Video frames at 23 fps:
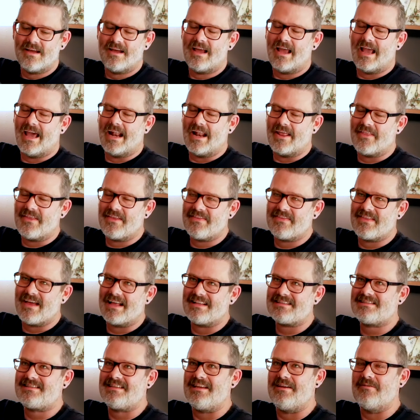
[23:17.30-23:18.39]
And I think
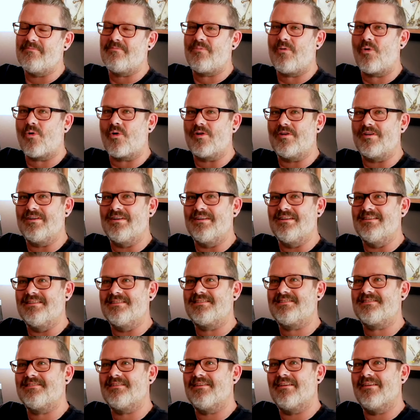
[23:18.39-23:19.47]
that's the
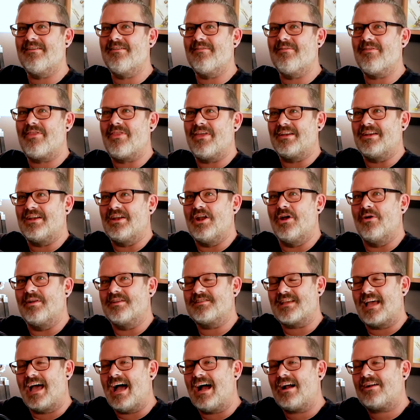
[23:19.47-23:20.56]
important thing to note
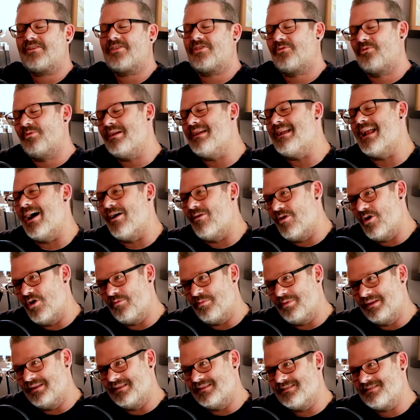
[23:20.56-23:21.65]
is Act Three now
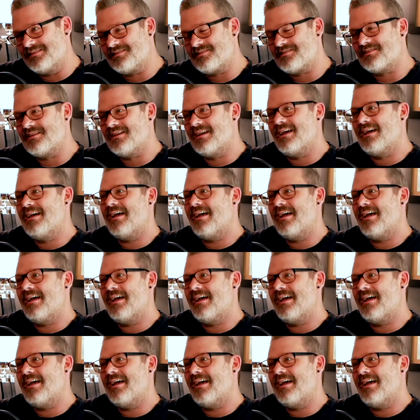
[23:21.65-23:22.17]
opens,